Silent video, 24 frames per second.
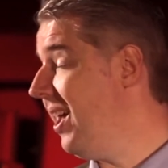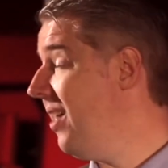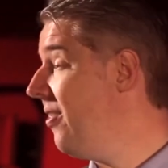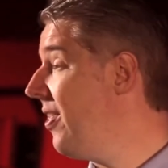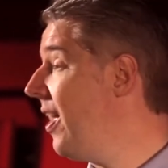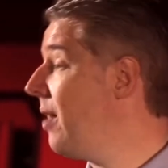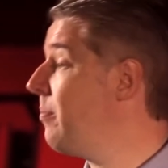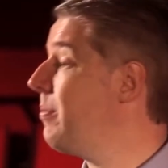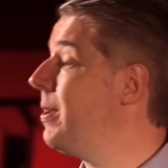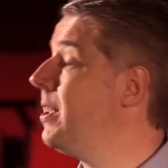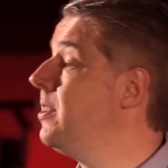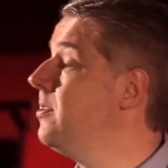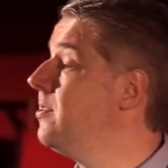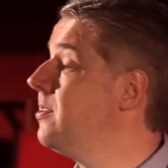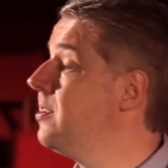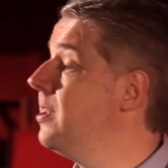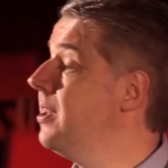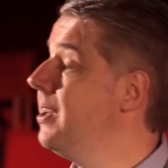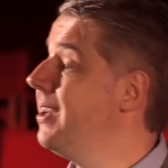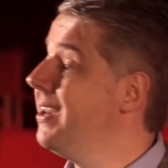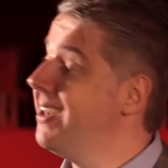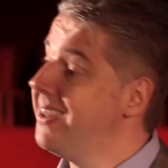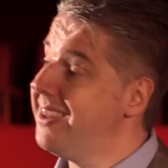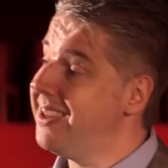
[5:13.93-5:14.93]
That means
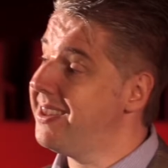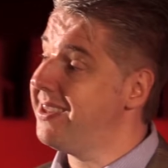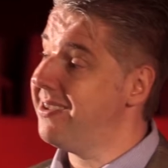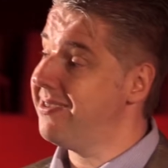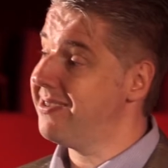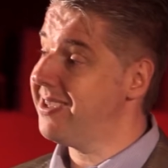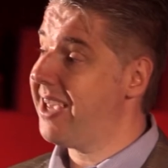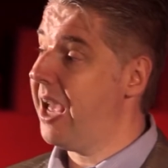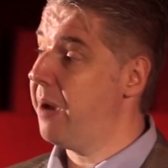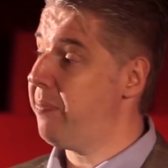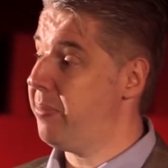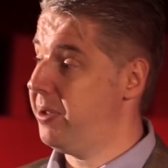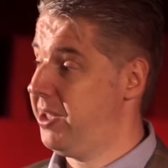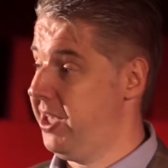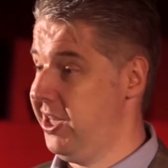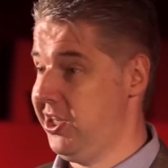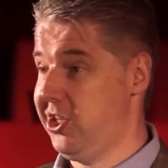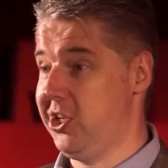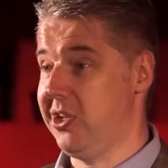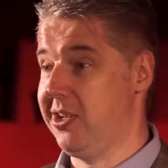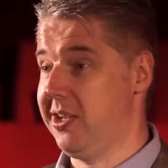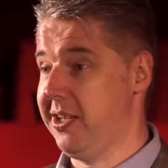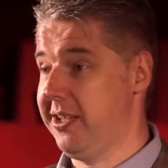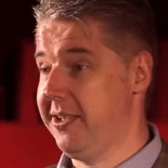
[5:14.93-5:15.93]
that there's
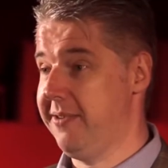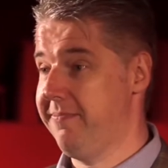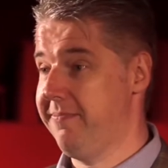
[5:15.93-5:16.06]
competition.